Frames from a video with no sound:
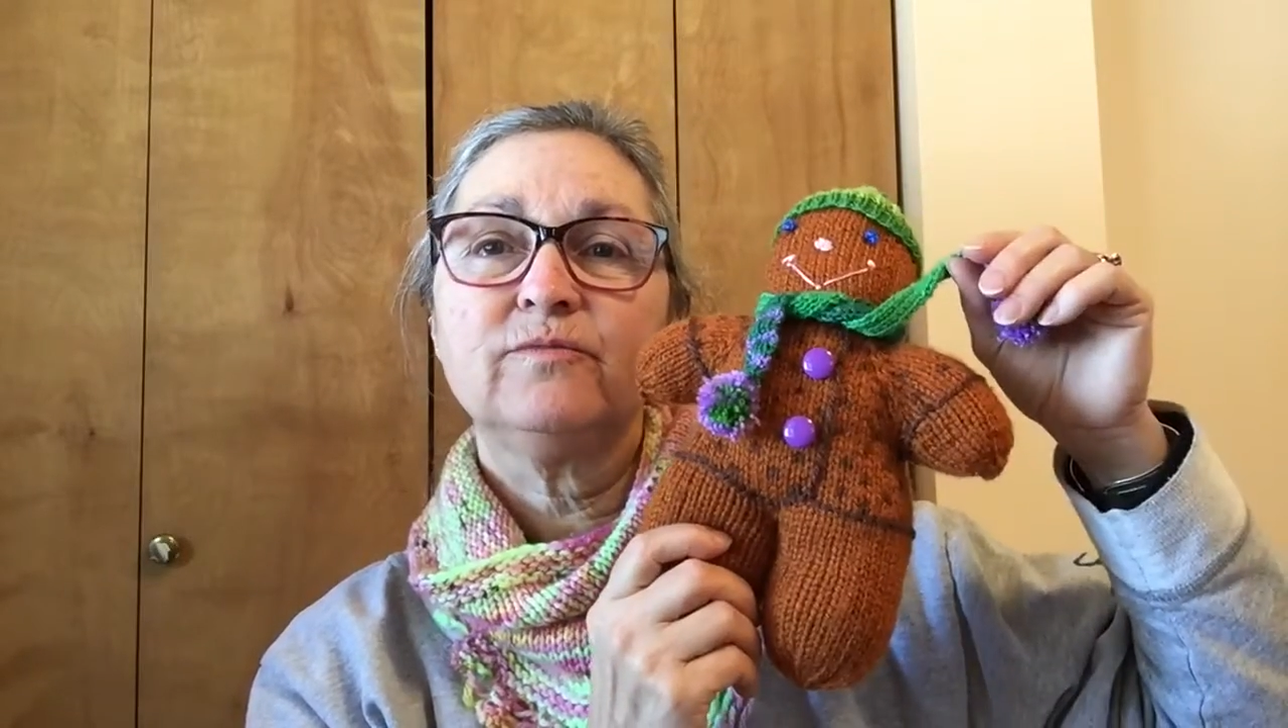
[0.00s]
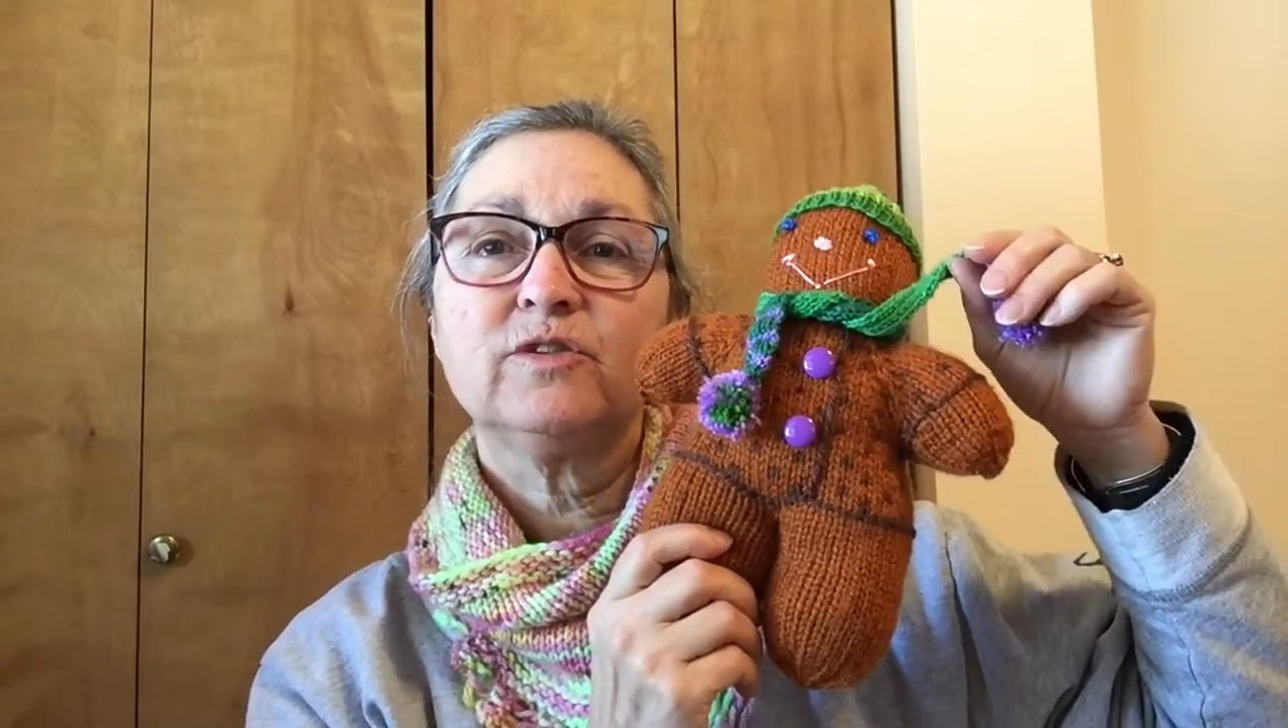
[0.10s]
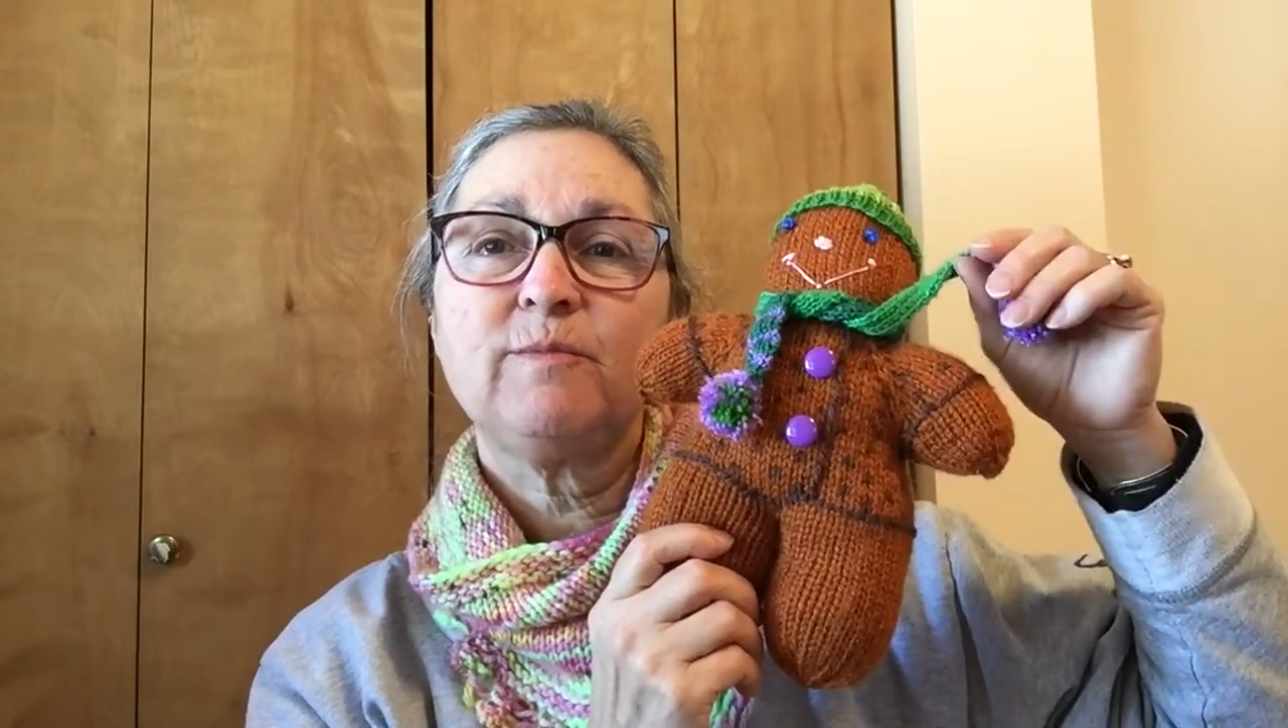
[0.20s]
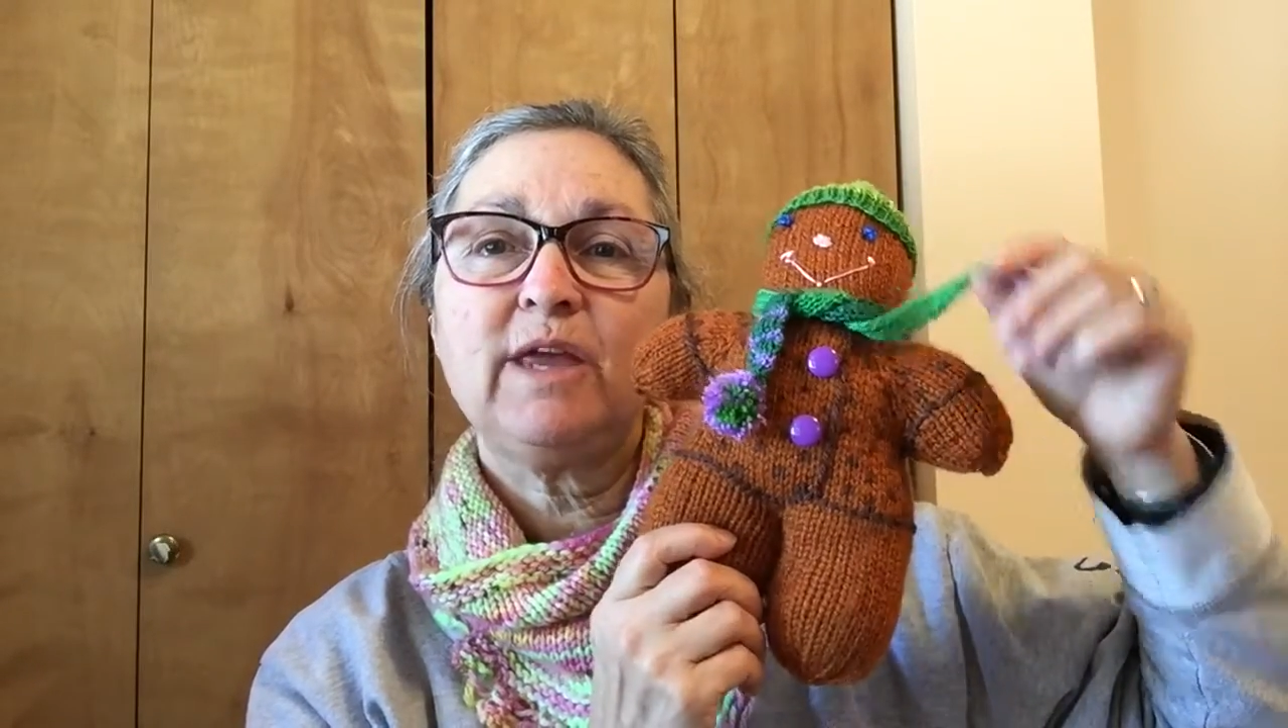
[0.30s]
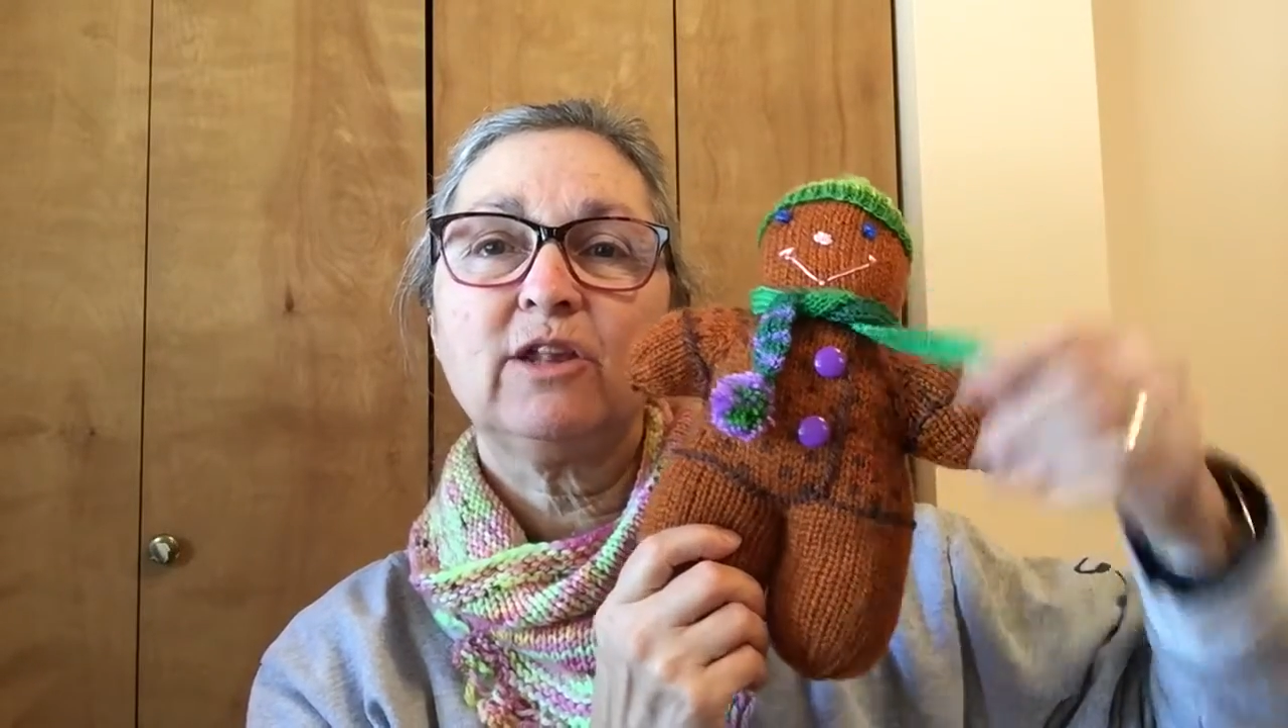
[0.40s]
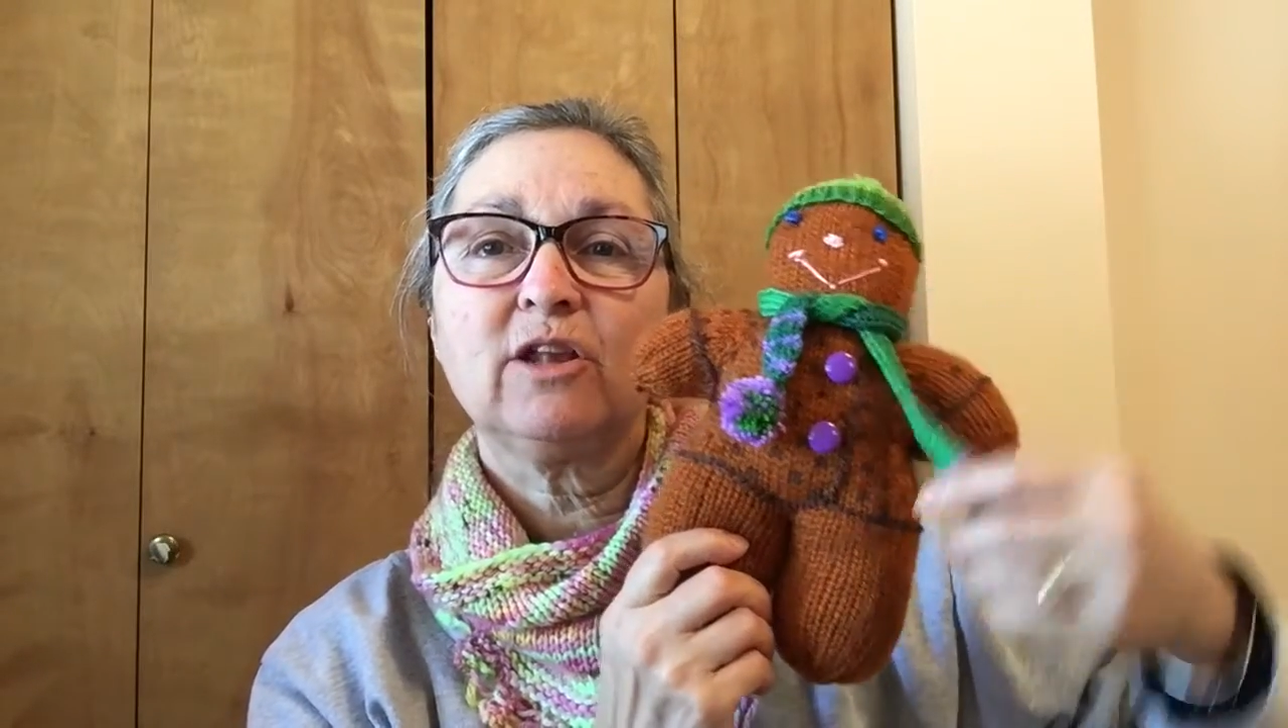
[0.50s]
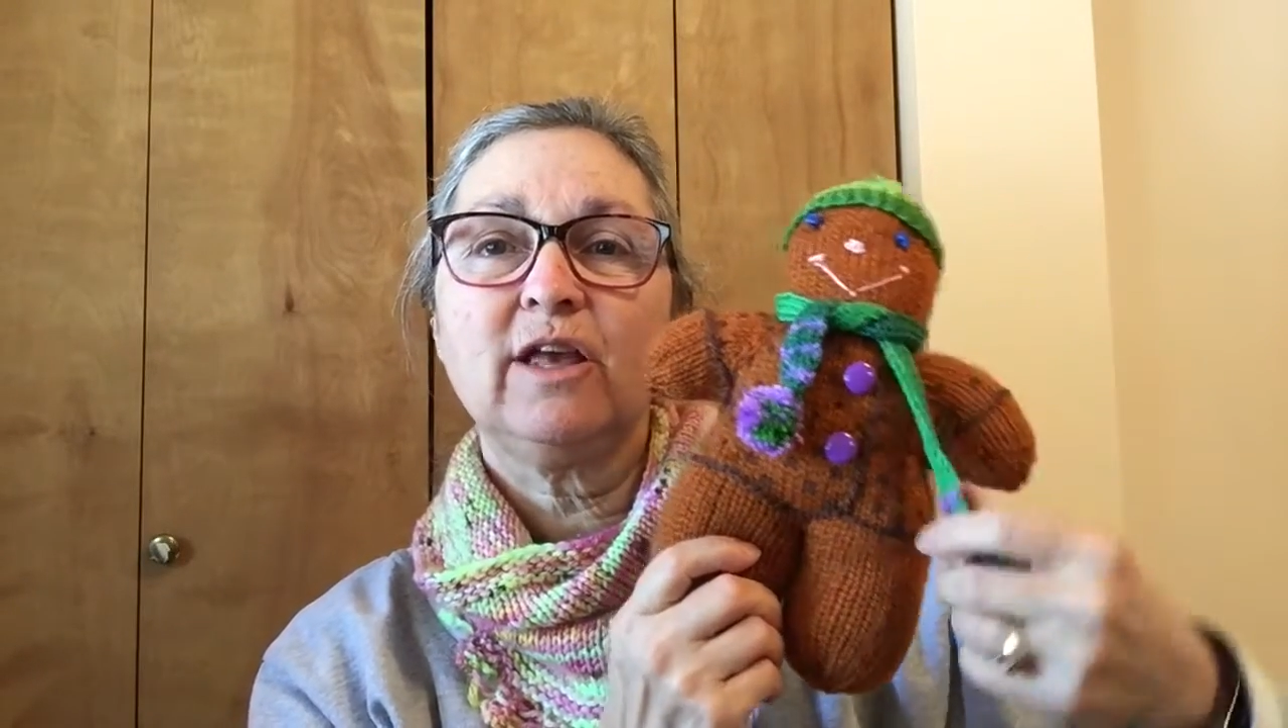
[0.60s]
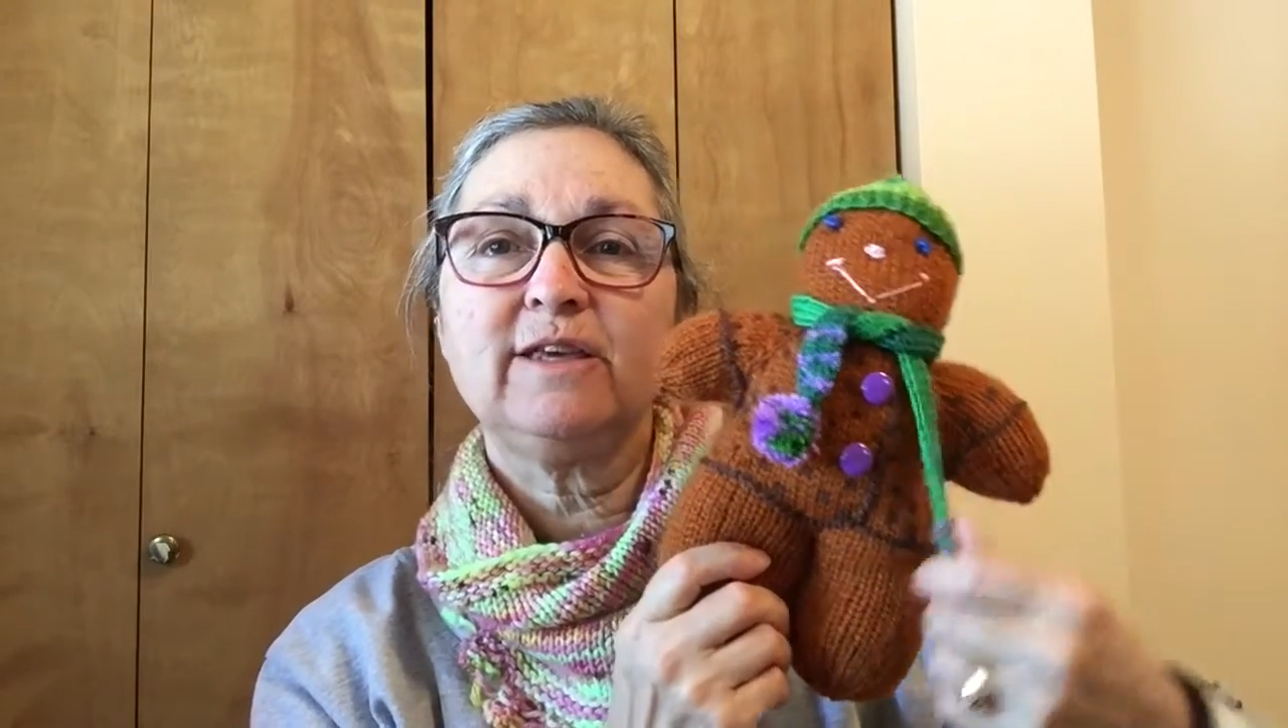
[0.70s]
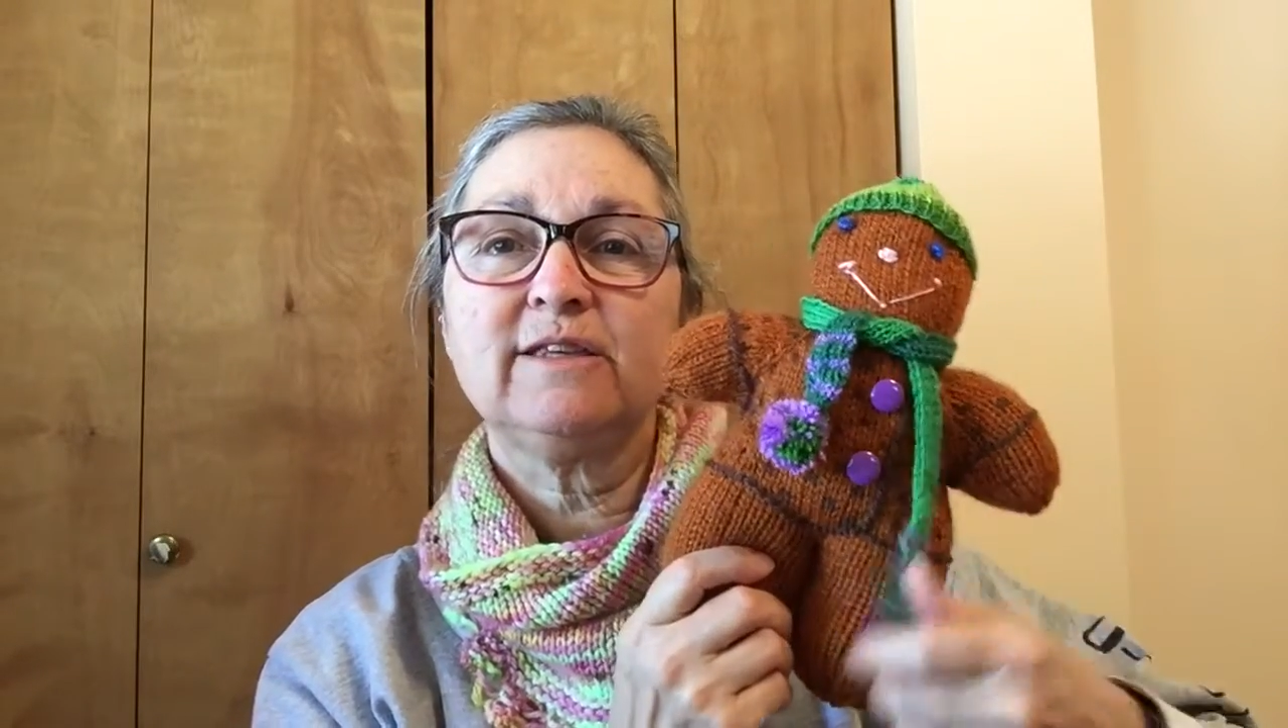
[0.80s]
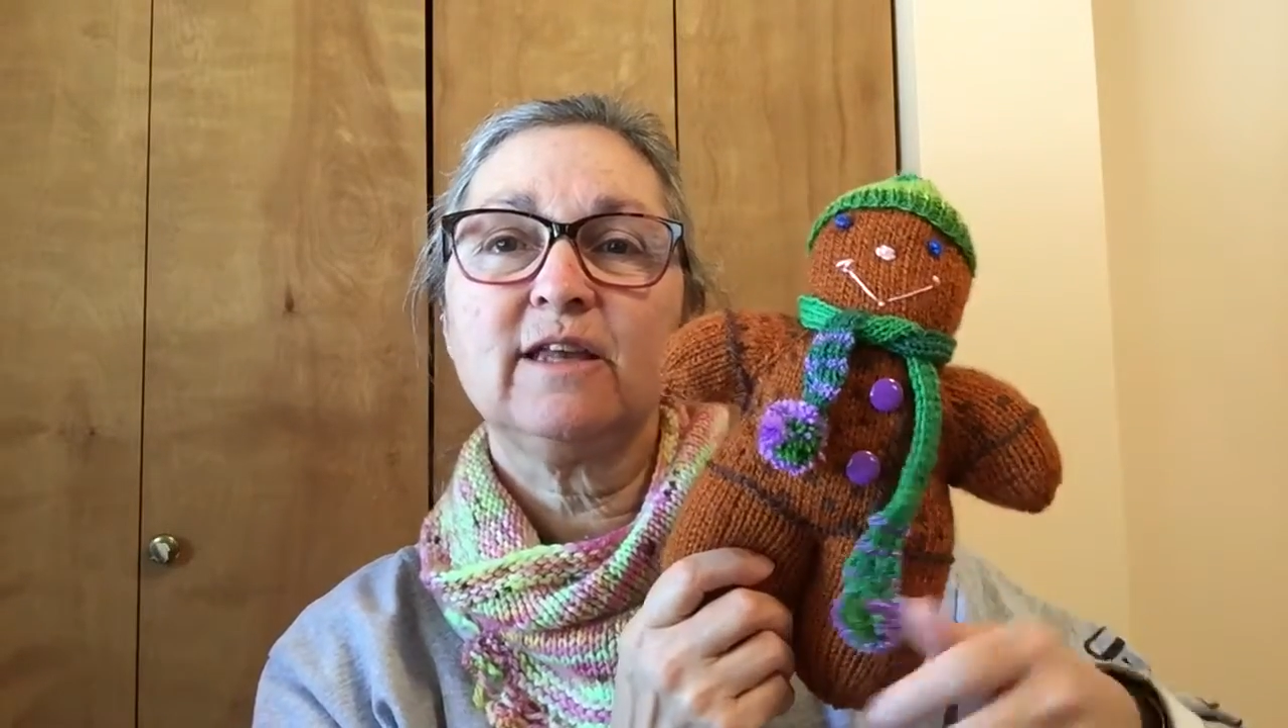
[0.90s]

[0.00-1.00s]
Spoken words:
to make it look like he's